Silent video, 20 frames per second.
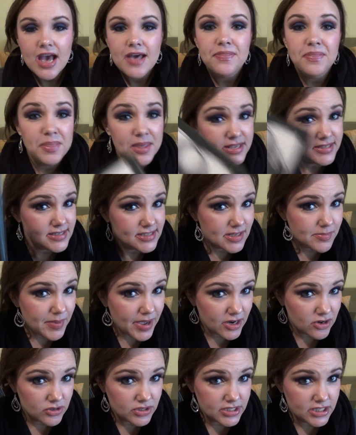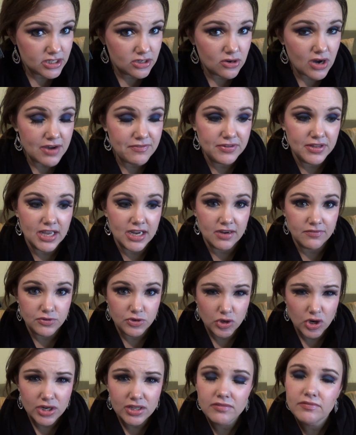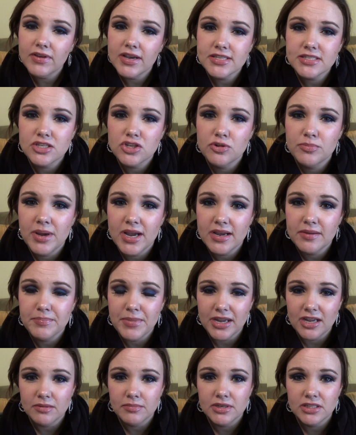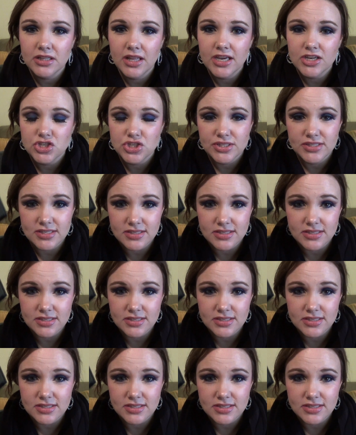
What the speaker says: This is a better deal. I feel like if you're going to invest in your makeup collection,